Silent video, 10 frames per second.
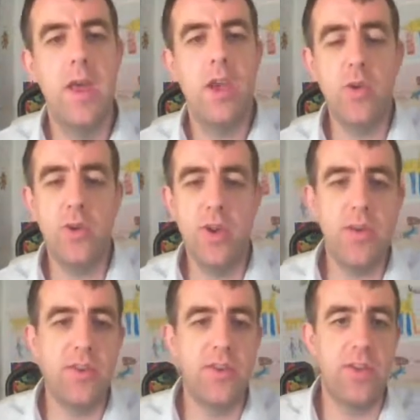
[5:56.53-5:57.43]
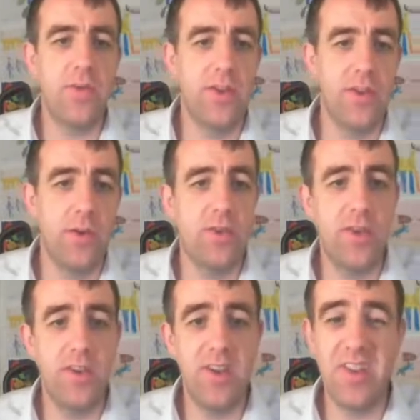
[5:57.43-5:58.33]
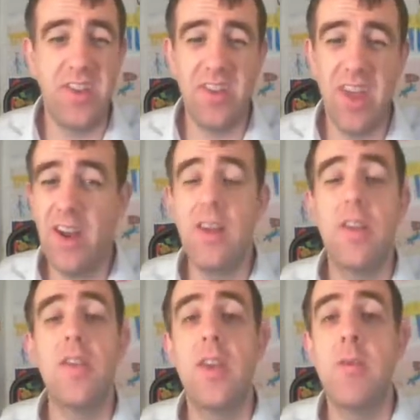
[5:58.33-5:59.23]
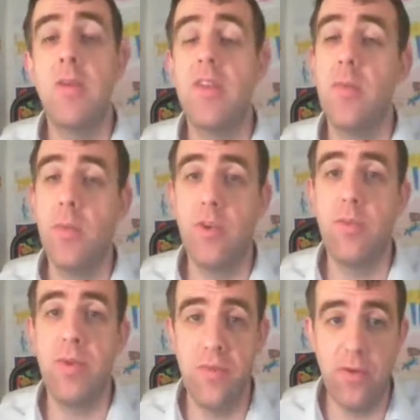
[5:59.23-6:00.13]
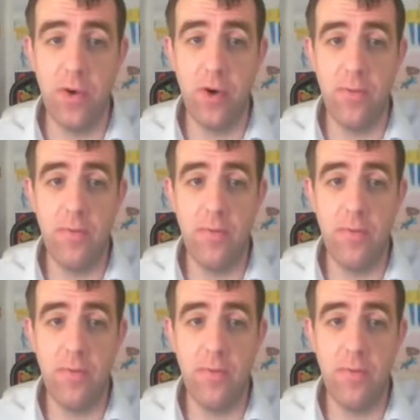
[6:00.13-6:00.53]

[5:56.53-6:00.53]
You'll notice that the resultant is exactly the same as it was before.